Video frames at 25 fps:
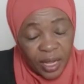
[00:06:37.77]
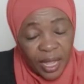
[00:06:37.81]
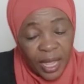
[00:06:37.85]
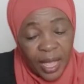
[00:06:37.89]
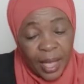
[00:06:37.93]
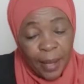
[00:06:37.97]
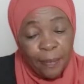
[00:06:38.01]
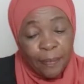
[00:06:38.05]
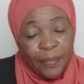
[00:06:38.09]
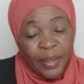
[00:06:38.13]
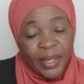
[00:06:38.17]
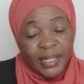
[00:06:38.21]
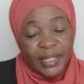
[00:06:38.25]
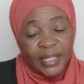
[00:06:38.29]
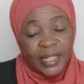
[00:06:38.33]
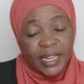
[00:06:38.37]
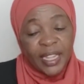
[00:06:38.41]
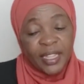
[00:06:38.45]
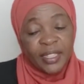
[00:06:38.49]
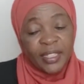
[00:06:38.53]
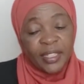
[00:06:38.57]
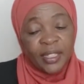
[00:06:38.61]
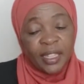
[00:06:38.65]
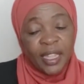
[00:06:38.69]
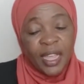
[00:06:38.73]
a
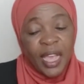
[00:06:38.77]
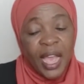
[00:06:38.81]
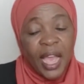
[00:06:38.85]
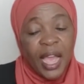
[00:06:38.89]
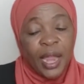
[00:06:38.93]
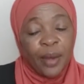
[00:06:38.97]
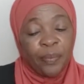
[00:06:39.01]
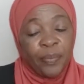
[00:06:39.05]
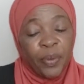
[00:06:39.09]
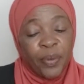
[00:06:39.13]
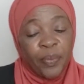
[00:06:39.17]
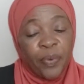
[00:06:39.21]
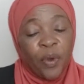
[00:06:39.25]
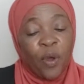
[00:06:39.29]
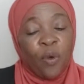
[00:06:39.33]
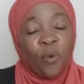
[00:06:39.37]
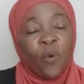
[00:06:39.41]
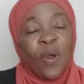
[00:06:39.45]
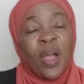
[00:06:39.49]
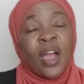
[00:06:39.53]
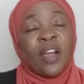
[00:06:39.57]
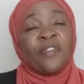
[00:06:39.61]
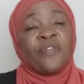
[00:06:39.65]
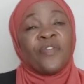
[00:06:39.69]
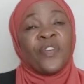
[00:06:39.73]
business and people
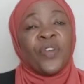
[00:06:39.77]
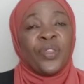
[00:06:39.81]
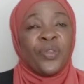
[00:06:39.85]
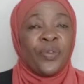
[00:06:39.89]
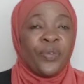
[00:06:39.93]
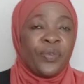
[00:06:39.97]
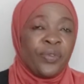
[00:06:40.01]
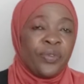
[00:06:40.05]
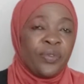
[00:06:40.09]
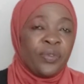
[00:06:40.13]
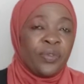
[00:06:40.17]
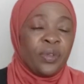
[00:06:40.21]
work for you.